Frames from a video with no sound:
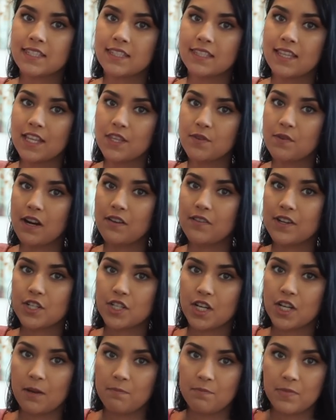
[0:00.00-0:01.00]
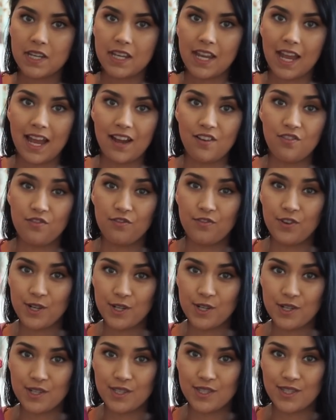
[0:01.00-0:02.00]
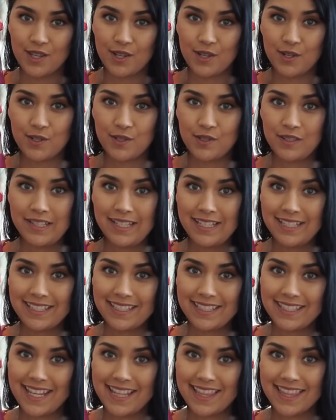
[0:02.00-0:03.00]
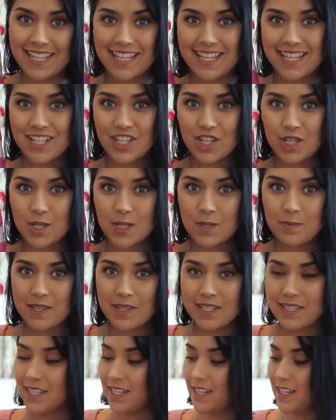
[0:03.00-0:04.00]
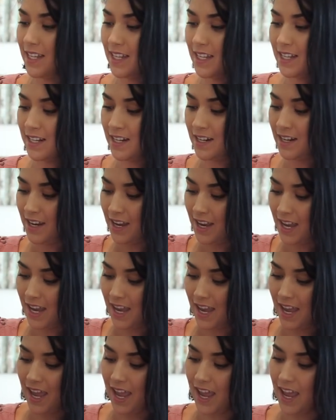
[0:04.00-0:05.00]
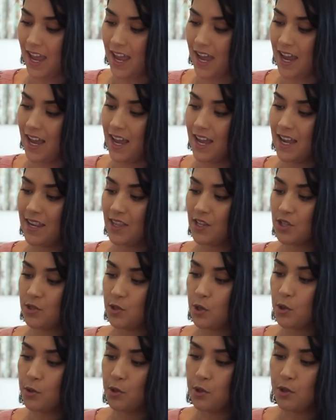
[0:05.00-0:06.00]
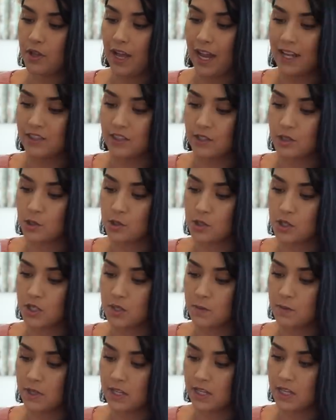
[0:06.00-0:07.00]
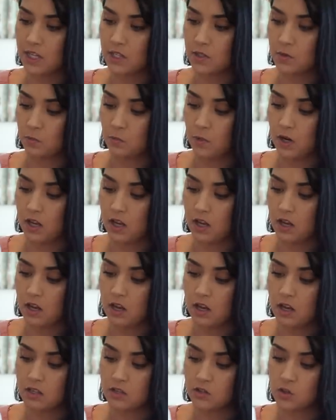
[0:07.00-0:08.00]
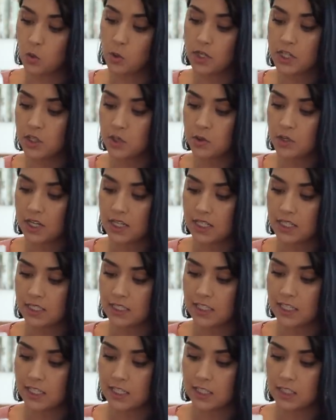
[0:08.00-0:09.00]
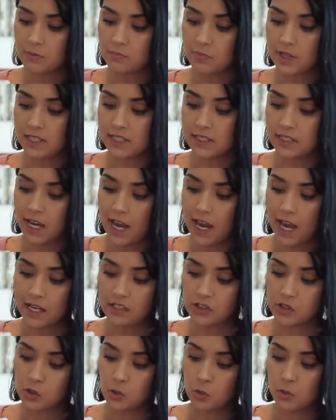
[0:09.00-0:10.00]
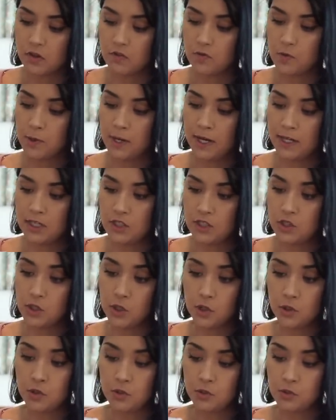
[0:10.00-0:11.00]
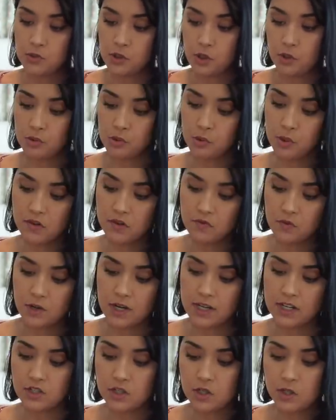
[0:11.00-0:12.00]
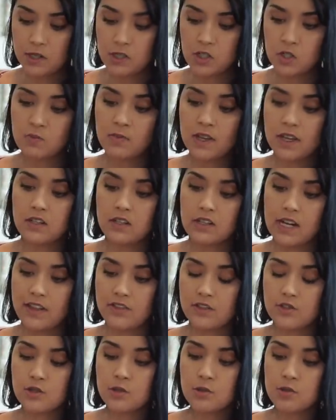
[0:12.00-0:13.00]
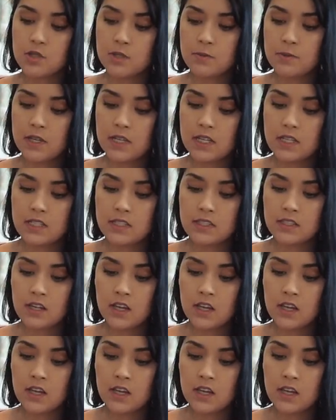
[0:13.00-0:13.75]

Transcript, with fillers: That's where I went shopping at first, so let's get the children's place in. And the total at the children's place was $22.96 plus tax, $24.92. So $24.92 I spent at the children's place.